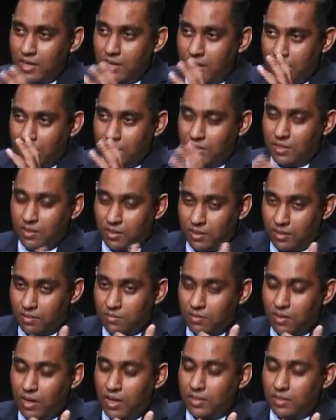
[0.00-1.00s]
I think
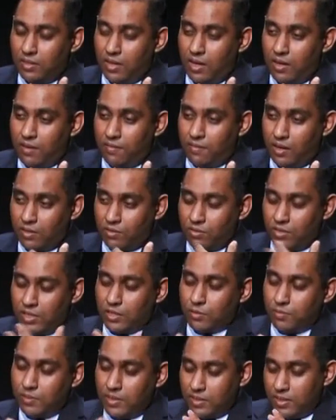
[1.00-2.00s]
I could
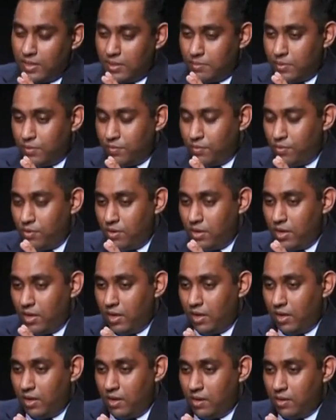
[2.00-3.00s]
explain that before.
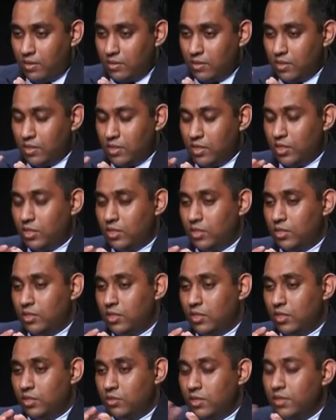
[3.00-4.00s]

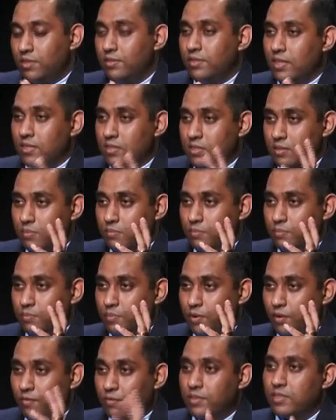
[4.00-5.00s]
The unit trust, the
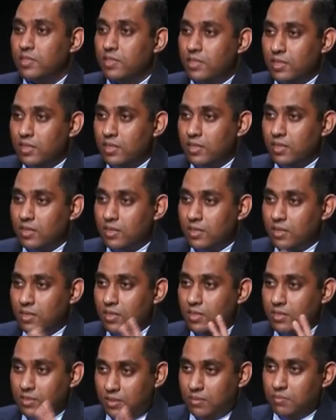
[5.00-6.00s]

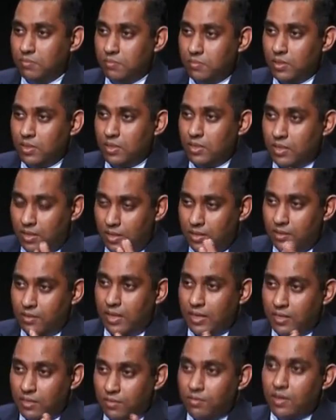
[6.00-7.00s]
professionalism,
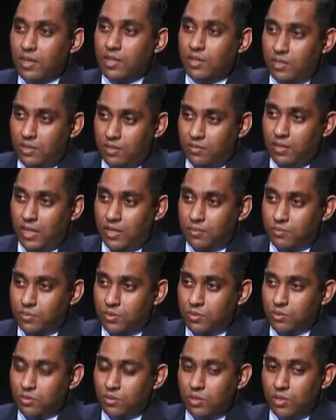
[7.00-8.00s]
that is where it helps
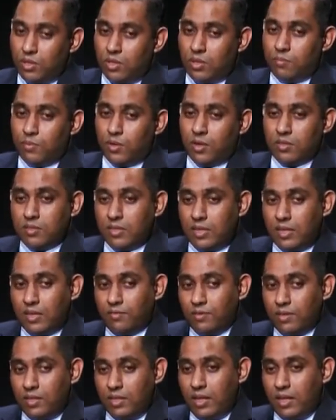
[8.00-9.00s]
you, because it
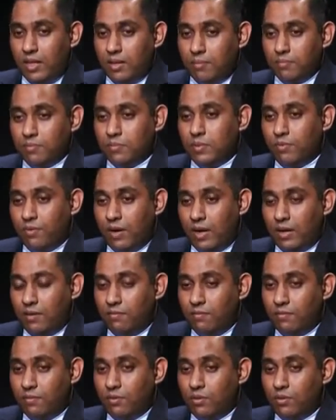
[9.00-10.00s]
will help the fund